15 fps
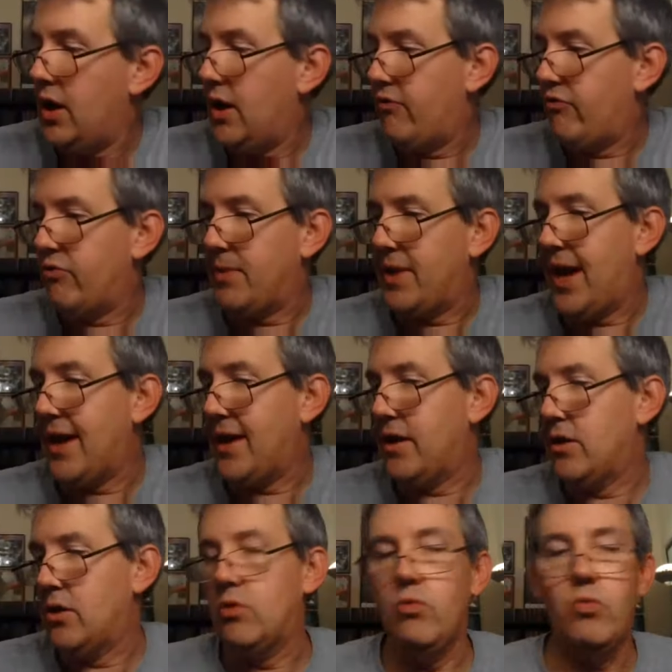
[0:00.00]
from
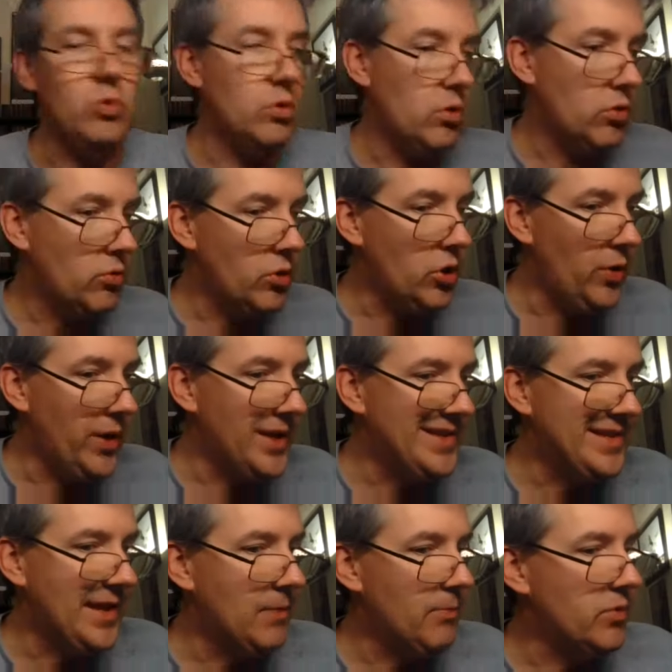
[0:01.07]
Canada were, you know,
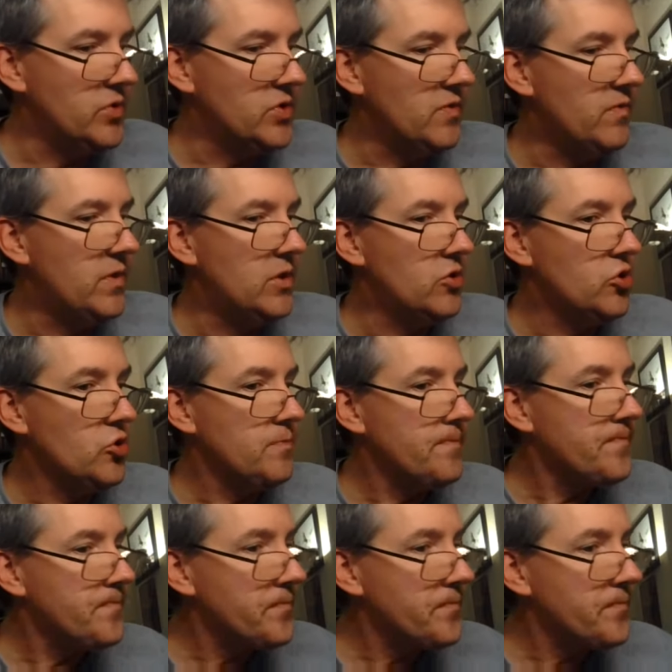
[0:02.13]
examples of this.